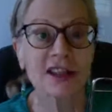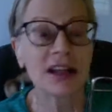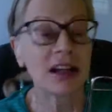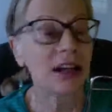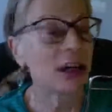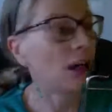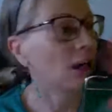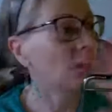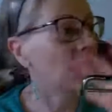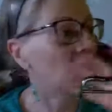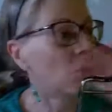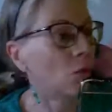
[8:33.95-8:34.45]

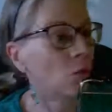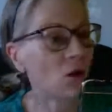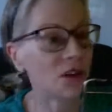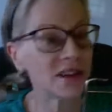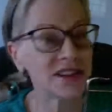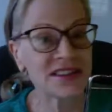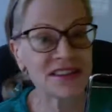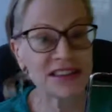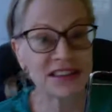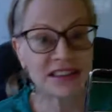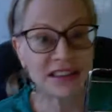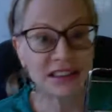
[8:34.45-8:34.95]
And then once
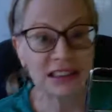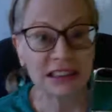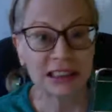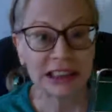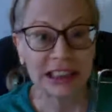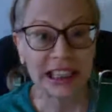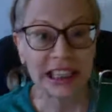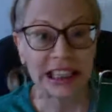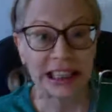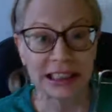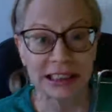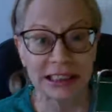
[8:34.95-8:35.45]
it's
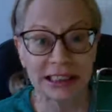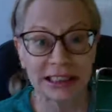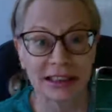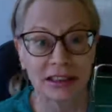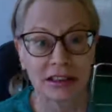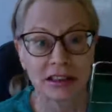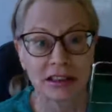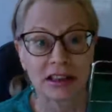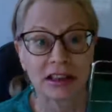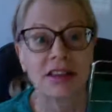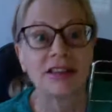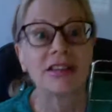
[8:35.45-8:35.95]
clean,
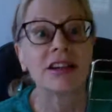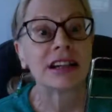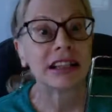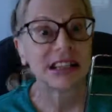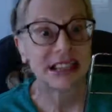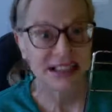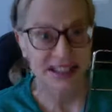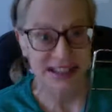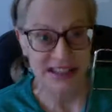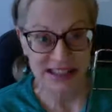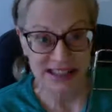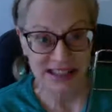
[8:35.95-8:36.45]

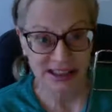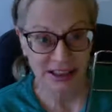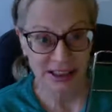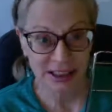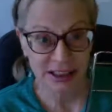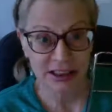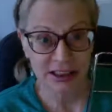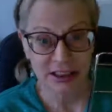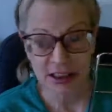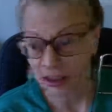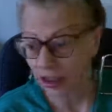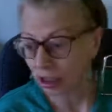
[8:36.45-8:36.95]
it's done.